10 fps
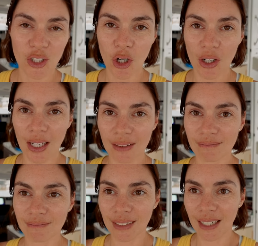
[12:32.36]

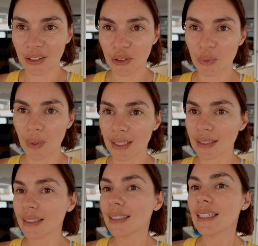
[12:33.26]
shotgun, like good
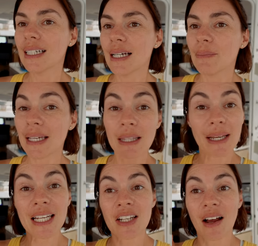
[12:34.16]
one, but in the
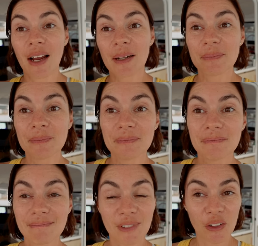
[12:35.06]
meantime
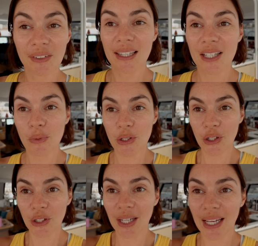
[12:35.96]
hopefully this will
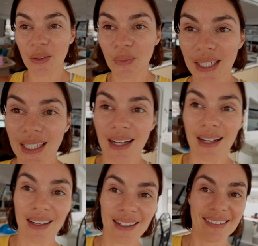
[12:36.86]
do, and we
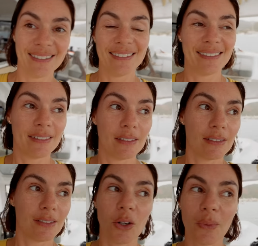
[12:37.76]
are
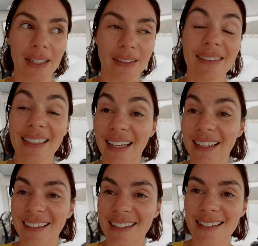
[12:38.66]
not we
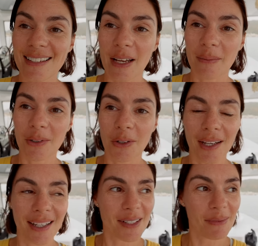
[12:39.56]
Nick is um,
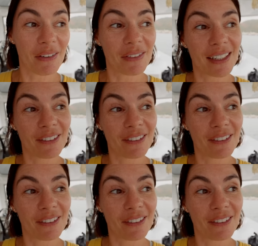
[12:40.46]
cooking some lovely